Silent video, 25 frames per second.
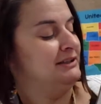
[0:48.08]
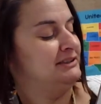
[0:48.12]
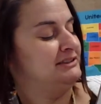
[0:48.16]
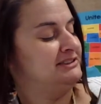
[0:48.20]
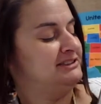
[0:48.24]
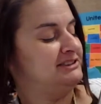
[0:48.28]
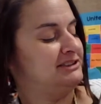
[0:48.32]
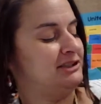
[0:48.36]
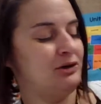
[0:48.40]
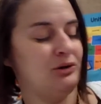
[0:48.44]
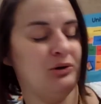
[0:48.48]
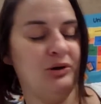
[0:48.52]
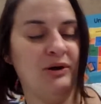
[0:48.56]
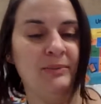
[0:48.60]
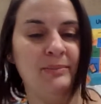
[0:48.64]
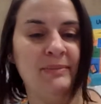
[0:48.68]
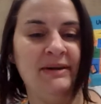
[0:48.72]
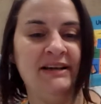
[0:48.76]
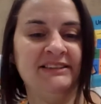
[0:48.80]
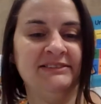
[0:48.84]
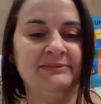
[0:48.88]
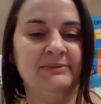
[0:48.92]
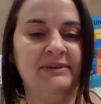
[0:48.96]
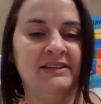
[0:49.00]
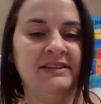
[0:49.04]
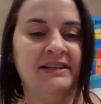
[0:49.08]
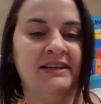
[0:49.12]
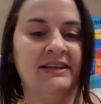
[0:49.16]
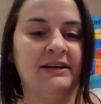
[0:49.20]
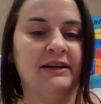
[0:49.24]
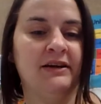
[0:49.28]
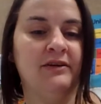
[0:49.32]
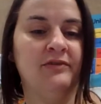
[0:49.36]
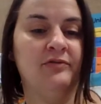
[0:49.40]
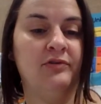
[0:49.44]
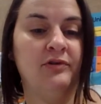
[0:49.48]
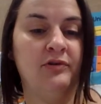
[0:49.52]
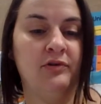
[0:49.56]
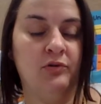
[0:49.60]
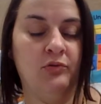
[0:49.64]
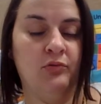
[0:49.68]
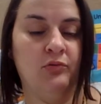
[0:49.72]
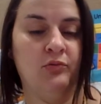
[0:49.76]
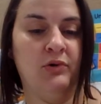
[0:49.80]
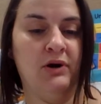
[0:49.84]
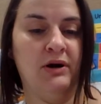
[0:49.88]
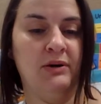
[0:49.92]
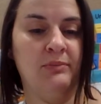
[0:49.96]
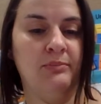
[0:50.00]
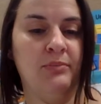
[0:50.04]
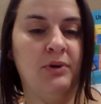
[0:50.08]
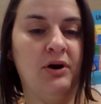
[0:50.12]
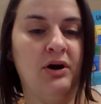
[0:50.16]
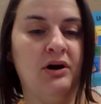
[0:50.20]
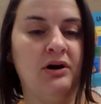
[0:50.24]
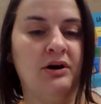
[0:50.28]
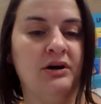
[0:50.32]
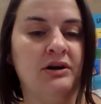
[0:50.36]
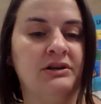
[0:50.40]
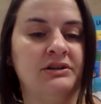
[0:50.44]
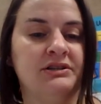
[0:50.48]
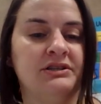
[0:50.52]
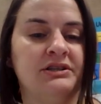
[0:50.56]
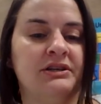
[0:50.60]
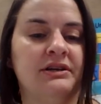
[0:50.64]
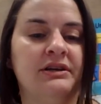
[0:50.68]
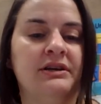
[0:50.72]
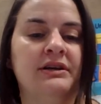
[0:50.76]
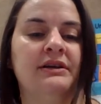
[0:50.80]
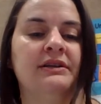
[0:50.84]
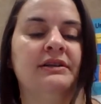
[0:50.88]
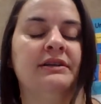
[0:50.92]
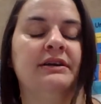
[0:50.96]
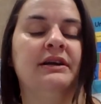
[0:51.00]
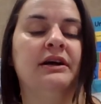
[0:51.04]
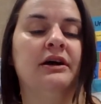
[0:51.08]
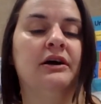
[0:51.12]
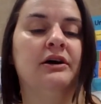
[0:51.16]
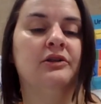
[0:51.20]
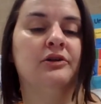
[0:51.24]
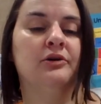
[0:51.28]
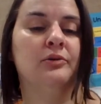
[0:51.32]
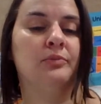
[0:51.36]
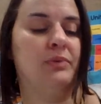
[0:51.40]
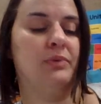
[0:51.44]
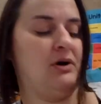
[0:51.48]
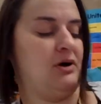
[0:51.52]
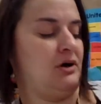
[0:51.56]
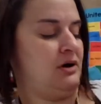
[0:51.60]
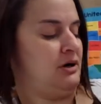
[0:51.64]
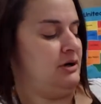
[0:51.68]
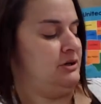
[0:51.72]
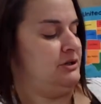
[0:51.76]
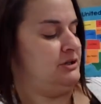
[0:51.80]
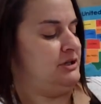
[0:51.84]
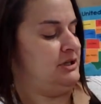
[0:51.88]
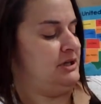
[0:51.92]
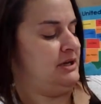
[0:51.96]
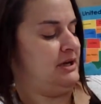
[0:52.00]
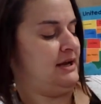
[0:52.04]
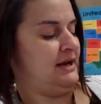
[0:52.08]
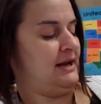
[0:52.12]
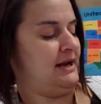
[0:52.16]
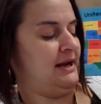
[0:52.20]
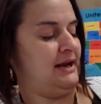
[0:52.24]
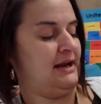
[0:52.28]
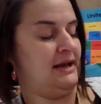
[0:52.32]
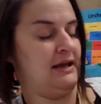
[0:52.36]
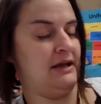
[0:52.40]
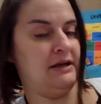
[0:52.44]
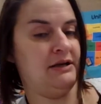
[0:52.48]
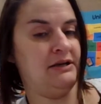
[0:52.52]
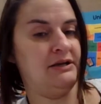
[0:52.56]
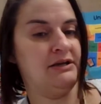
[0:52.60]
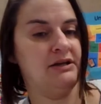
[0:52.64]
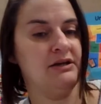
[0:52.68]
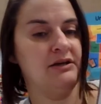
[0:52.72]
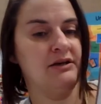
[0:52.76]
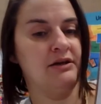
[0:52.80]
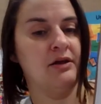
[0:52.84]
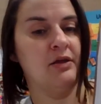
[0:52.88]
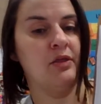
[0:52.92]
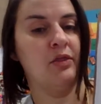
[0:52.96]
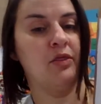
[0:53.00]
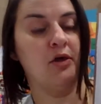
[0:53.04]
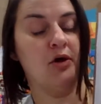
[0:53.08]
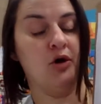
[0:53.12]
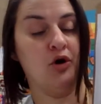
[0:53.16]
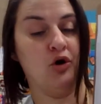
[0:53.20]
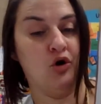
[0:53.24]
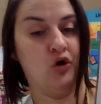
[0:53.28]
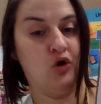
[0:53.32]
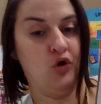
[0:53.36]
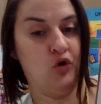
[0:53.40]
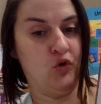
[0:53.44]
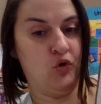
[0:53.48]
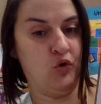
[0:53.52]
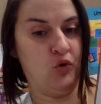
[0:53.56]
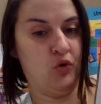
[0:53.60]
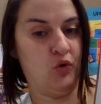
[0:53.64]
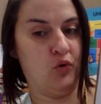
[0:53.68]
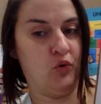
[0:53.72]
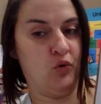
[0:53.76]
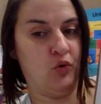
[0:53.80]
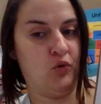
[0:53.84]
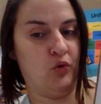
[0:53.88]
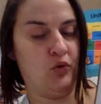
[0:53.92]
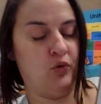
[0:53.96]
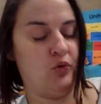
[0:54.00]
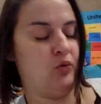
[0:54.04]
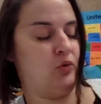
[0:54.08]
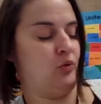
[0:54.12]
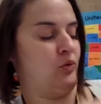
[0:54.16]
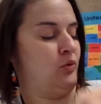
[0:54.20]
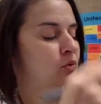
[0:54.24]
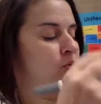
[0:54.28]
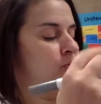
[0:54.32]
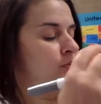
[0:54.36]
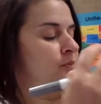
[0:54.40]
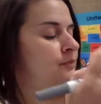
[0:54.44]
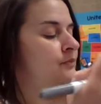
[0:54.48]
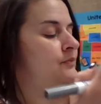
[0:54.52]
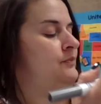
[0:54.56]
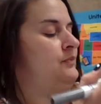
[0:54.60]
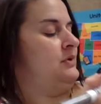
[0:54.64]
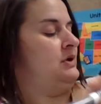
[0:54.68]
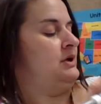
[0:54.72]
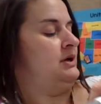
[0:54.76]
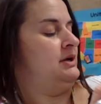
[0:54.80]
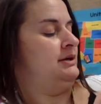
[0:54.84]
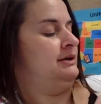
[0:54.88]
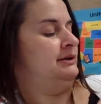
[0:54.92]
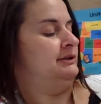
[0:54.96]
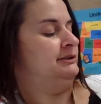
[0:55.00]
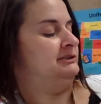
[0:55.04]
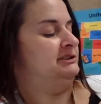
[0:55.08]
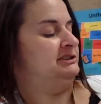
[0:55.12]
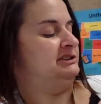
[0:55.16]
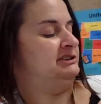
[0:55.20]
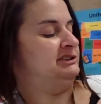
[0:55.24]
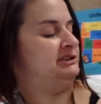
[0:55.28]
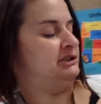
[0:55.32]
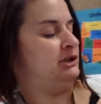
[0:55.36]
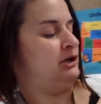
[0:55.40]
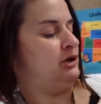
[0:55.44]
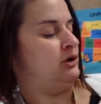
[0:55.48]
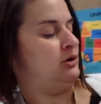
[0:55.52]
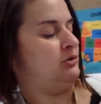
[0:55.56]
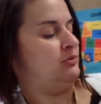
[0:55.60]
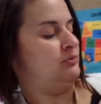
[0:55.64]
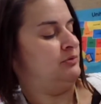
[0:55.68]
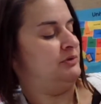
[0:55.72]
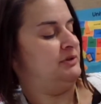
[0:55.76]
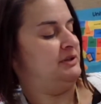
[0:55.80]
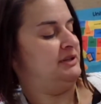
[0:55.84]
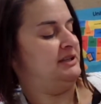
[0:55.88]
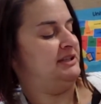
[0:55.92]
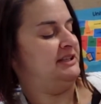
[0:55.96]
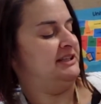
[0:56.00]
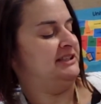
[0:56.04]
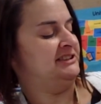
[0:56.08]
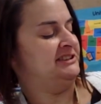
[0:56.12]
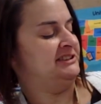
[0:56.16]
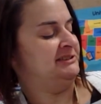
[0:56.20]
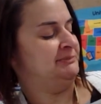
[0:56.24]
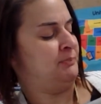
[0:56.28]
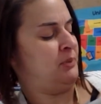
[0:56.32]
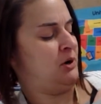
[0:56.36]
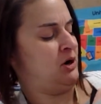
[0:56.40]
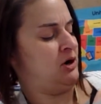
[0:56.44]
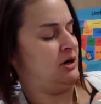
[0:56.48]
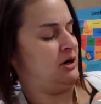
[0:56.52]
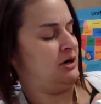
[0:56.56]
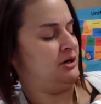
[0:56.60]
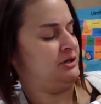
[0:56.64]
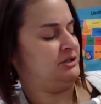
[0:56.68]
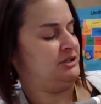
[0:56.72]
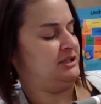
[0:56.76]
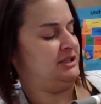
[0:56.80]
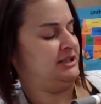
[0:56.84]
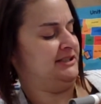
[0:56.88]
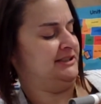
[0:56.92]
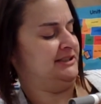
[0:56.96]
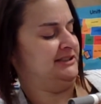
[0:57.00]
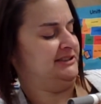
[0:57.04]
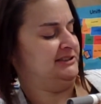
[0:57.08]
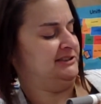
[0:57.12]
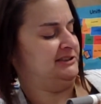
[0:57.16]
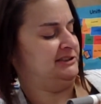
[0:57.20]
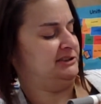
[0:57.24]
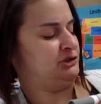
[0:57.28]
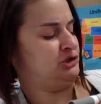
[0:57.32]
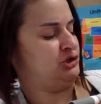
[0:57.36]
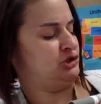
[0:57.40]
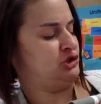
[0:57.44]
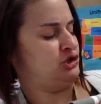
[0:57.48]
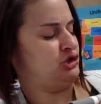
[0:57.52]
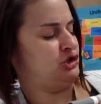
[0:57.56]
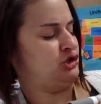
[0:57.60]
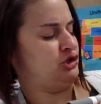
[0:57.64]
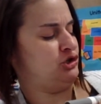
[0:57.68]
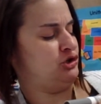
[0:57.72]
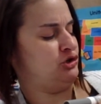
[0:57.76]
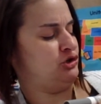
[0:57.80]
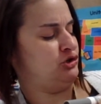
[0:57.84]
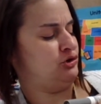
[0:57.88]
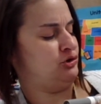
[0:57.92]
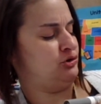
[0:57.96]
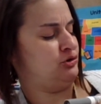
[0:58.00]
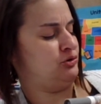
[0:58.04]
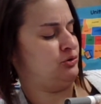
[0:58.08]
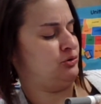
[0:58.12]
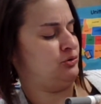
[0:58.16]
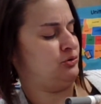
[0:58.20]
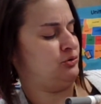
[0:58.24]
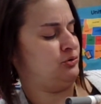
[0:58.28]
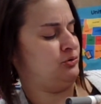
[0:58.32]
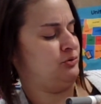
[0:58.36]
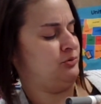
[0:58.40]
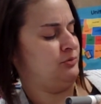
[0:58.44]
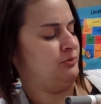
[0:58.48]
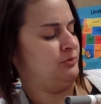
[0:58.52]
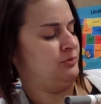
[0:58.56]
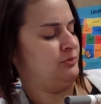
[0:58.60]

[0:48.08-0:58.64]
So it makes me think of one part, the other part, and the whole. So this part is 2